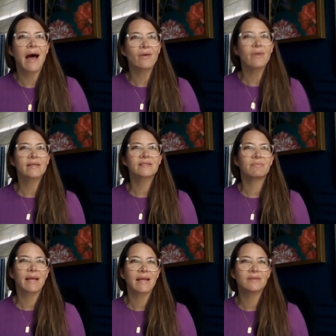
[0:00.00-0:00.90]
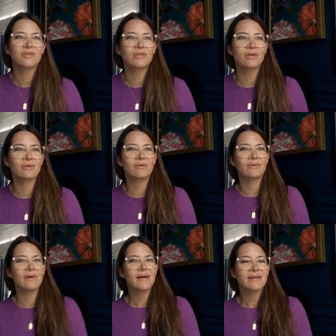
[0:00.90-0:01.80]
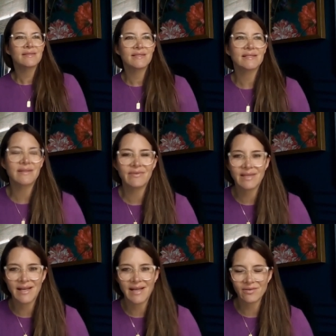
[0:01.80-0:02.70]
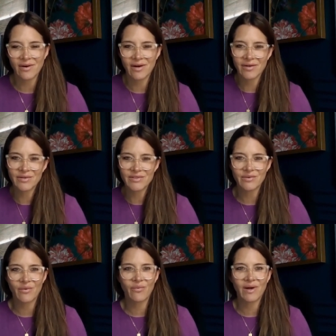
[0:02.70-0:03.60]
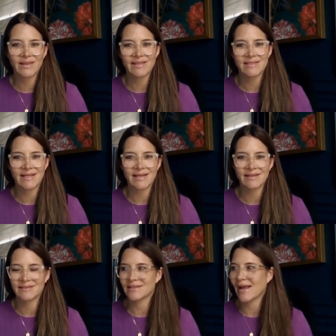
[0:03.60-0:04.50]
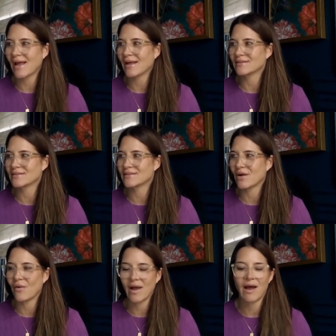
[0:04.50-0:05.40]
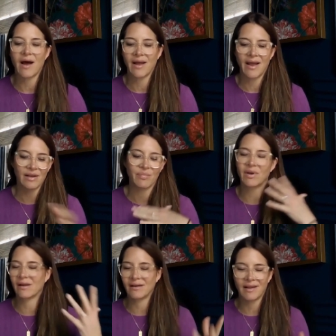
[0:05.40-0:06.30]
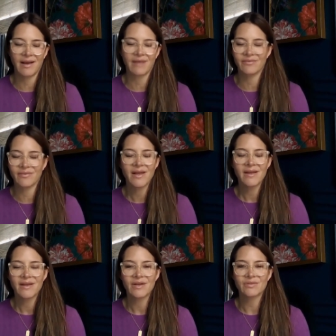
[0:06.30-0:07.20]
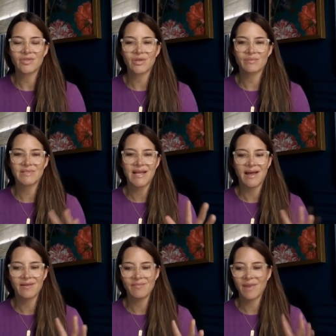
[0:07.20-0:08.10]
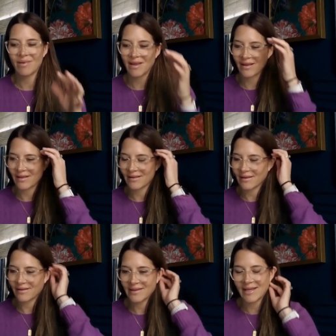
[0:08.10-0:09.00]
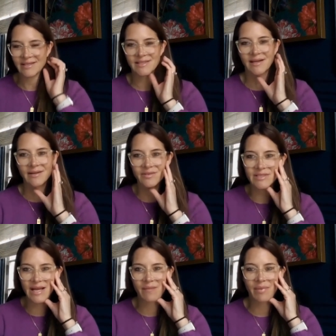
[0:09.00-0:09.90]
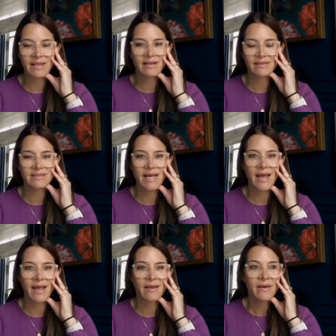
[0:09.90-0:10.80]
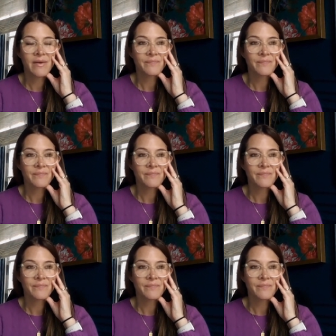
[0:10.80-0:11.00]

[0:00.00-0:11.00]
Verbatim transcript: how do i explain to sixth seventh and eighth graders what this is and so i, I had to put it in a lot of you know terms that maybe the the kids could understand but at the end of the day